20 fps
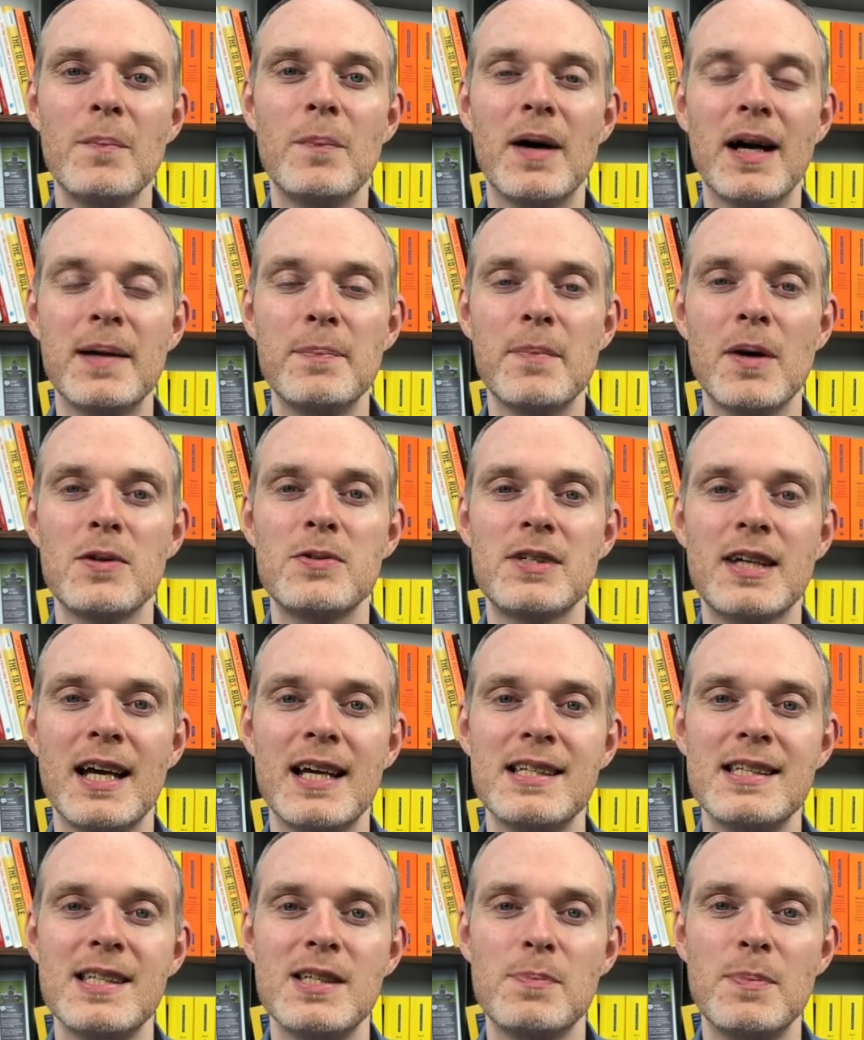but in most
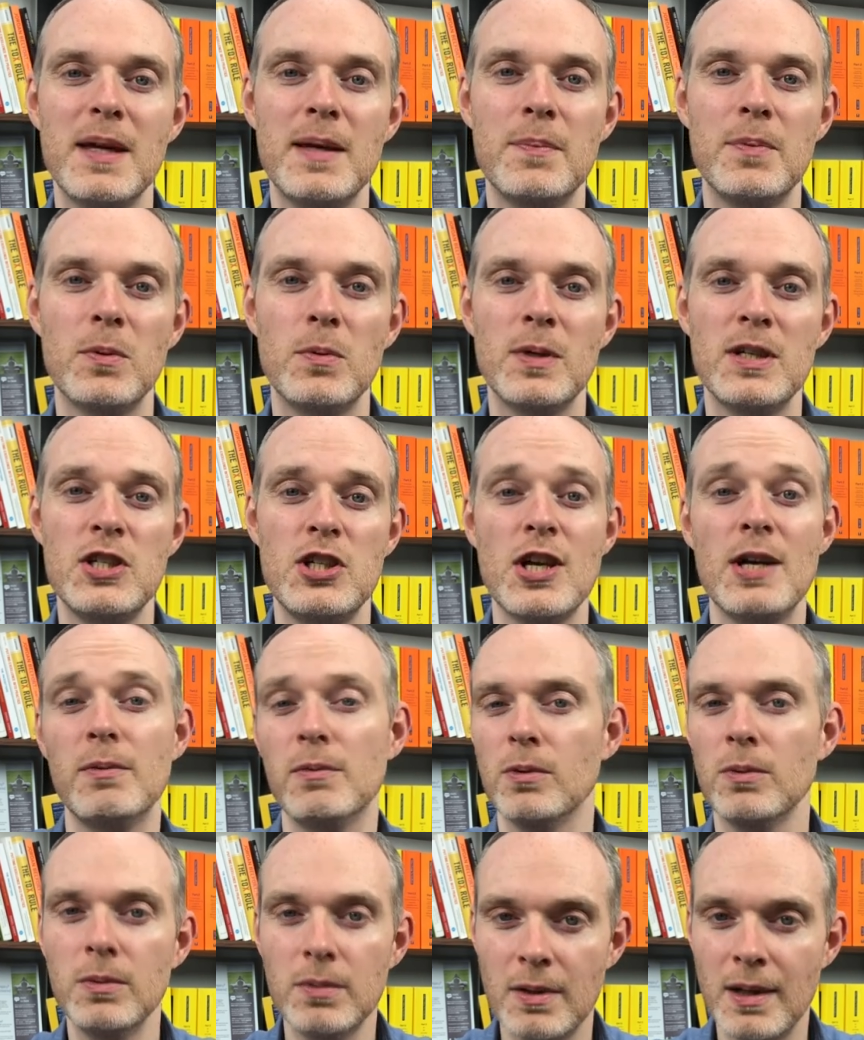cases, people in
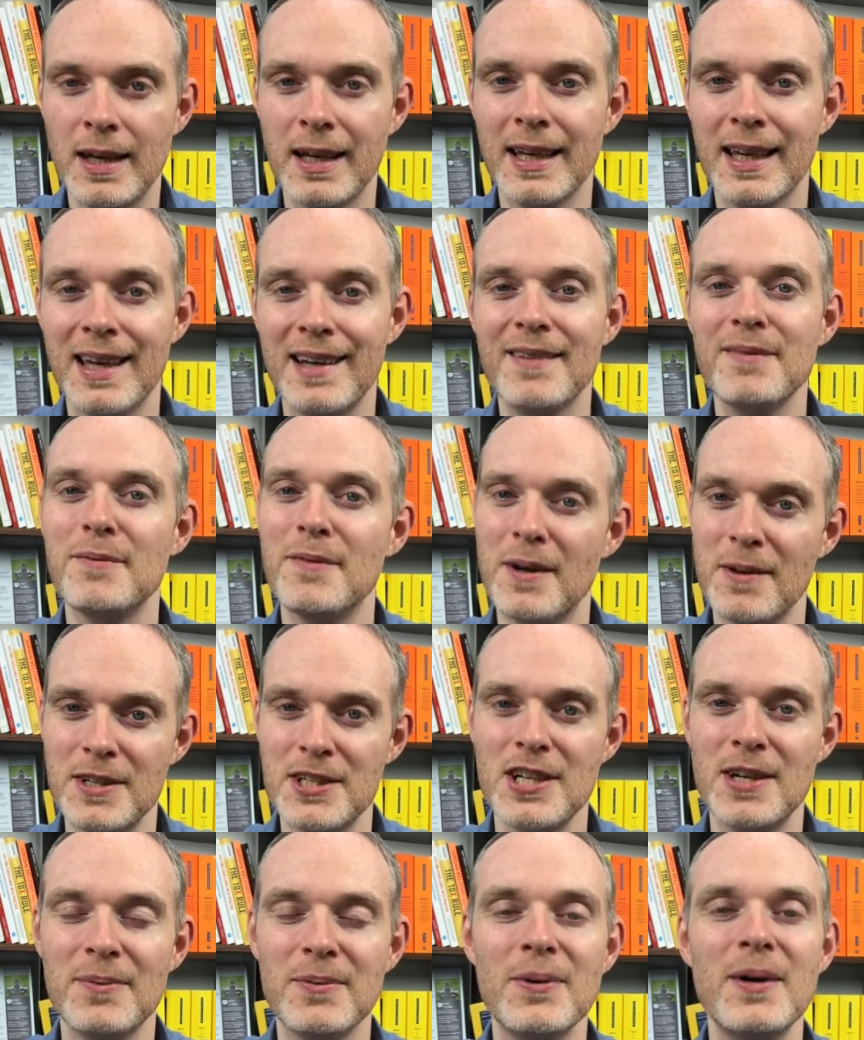general, and again,
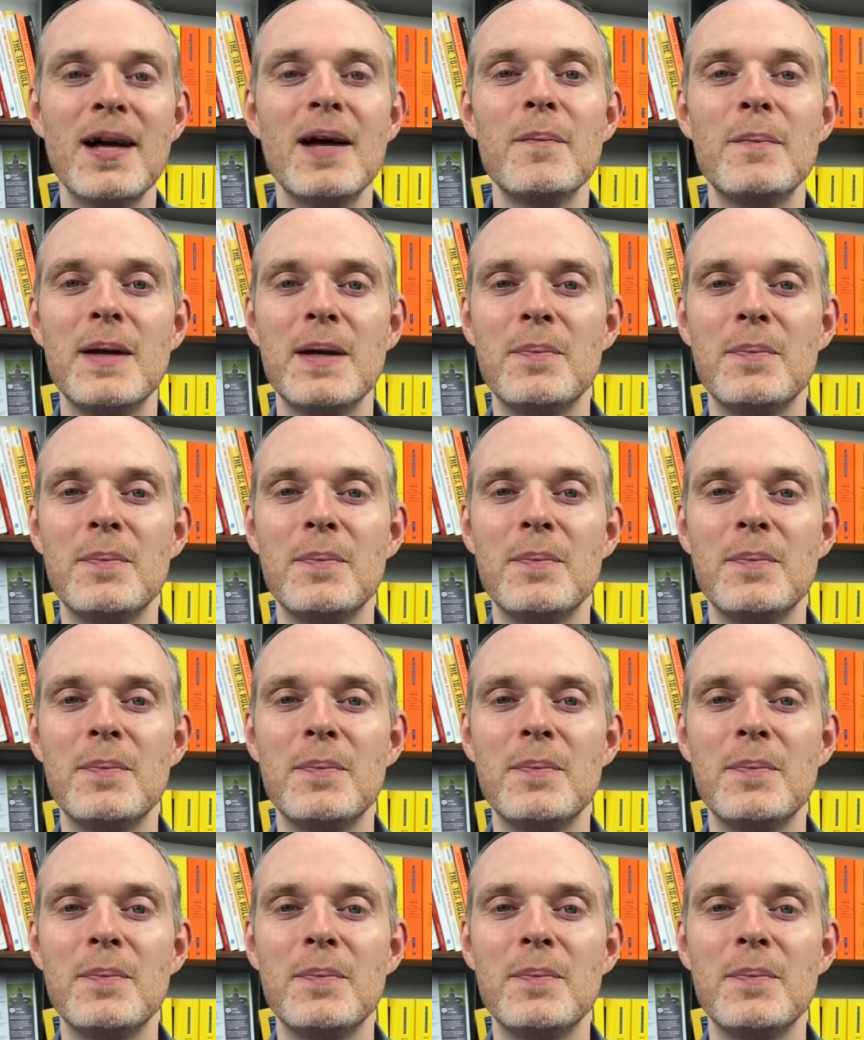very general,